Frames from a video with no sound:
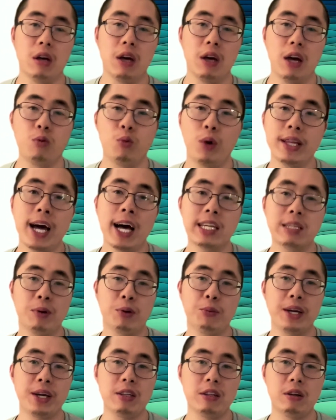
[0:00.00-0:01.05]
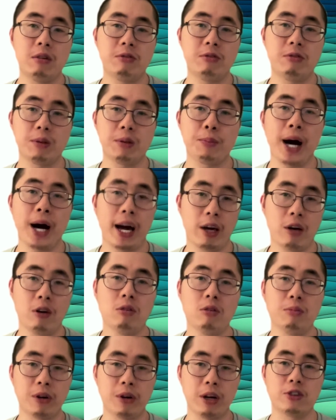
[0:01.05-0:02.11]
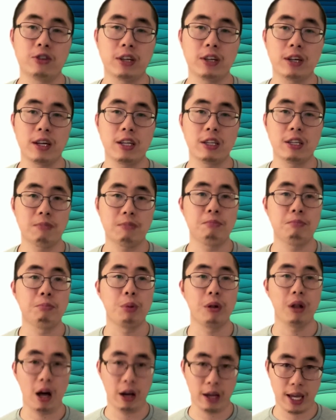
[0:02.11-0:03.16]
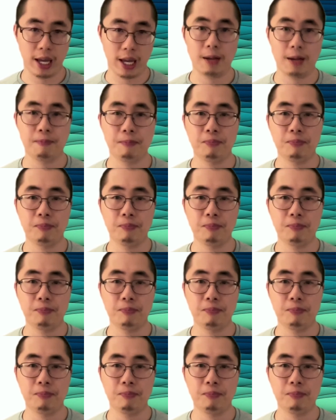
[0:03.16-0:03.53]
And one aspect we can learn from the Pi-ho project is blocking.